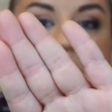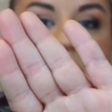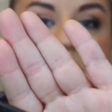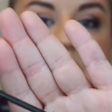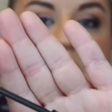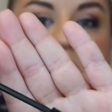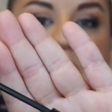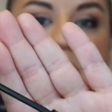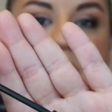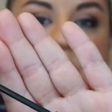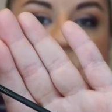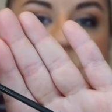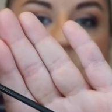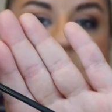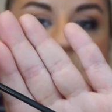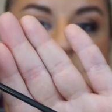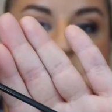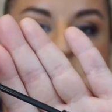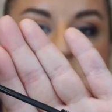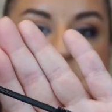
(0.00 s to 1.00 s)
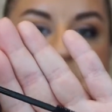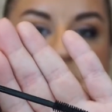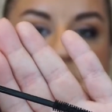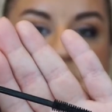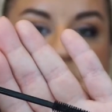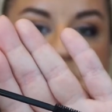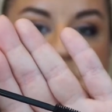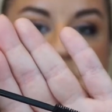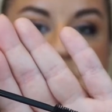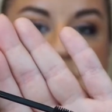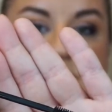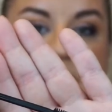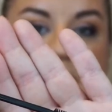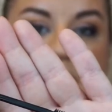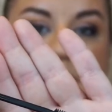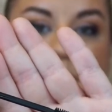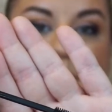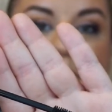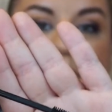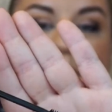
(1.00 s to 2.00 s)
love wands that are this
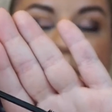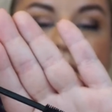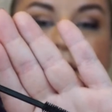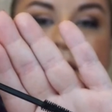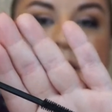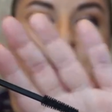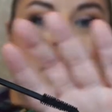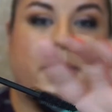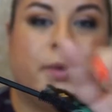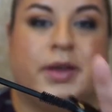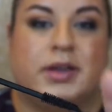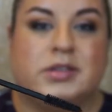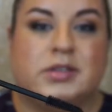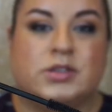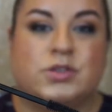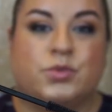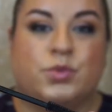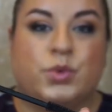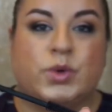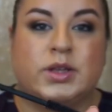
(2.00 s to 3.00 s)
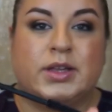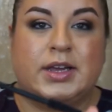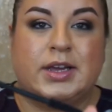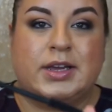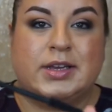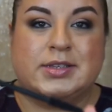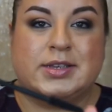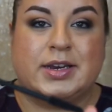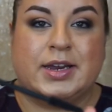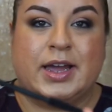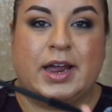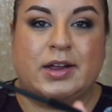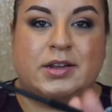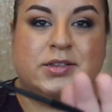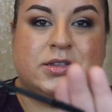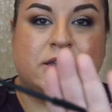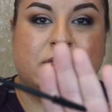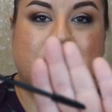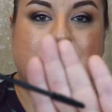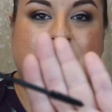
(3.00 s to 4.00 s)
shape because it's really easy to get
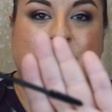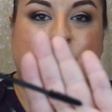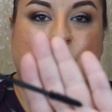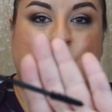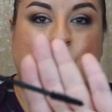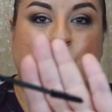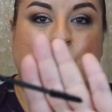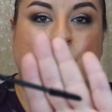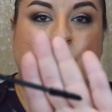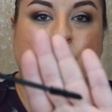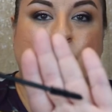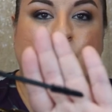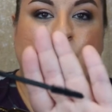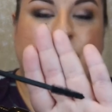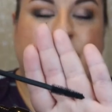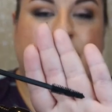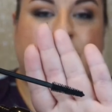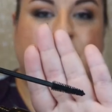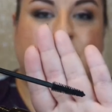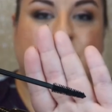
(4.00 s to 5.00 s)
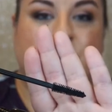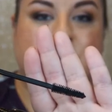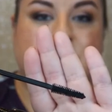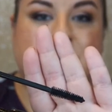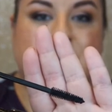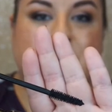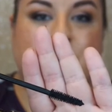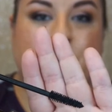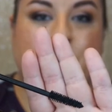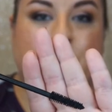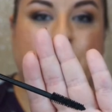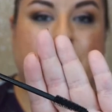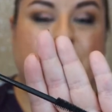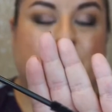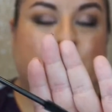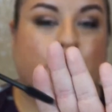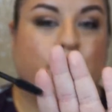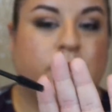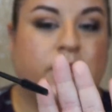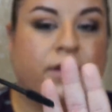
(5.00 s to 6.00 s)
into the inner corner with that little tip, and
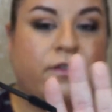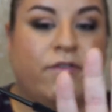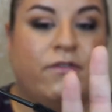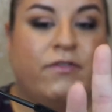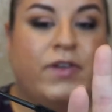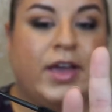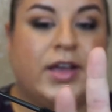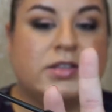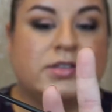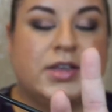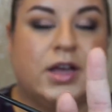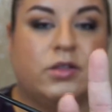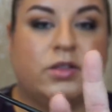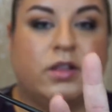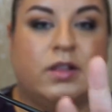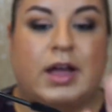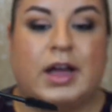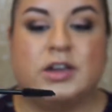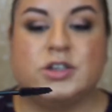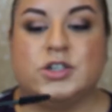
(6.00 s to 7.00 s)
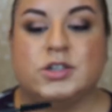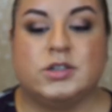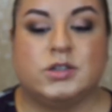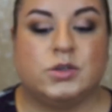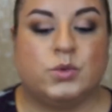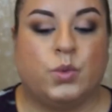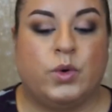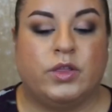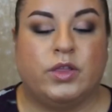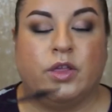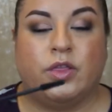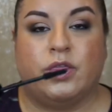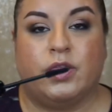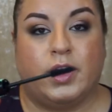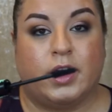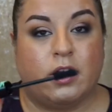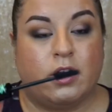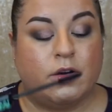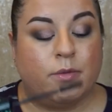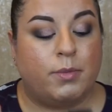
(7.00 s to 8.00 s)
it really fans out the lashes with the
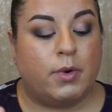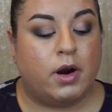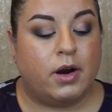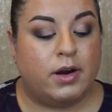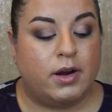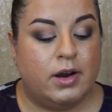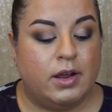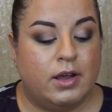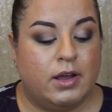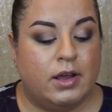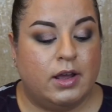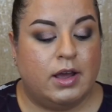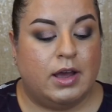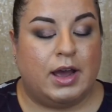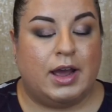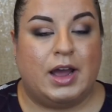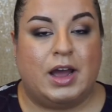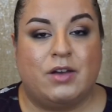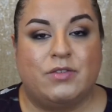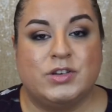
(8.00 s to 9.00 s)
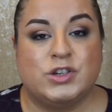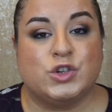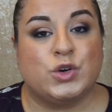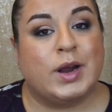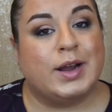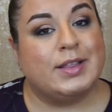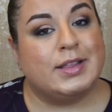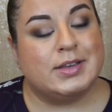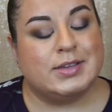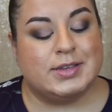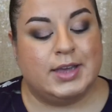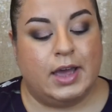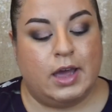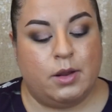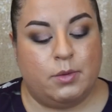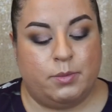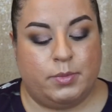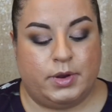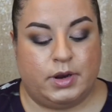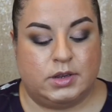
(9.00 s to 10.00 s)
thicker part. I haven't tried these
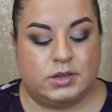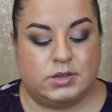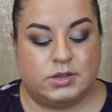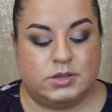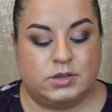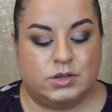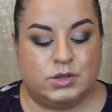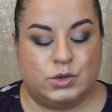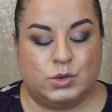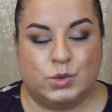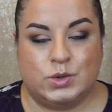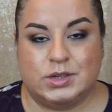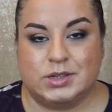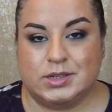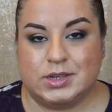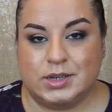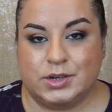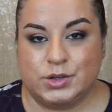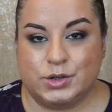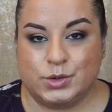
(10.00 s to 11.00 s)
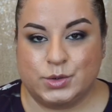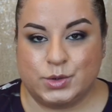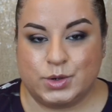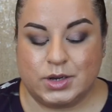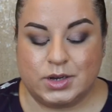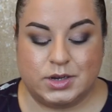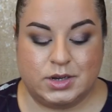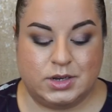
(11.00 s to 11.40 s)
yet, but as soon as I do,